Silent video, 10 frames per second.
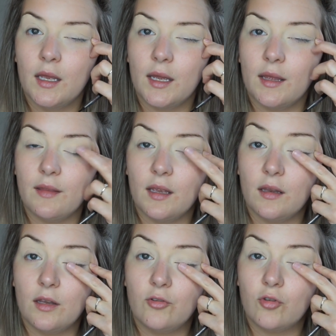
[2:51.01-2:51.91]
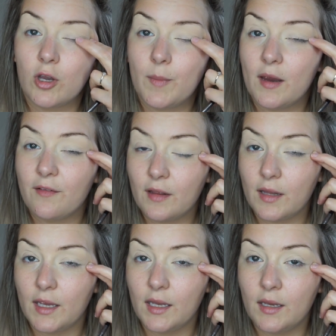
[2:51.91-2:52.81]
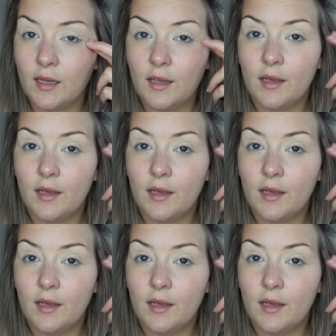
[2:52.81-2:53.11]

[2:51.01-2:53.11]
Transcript: and then you draw your perfect line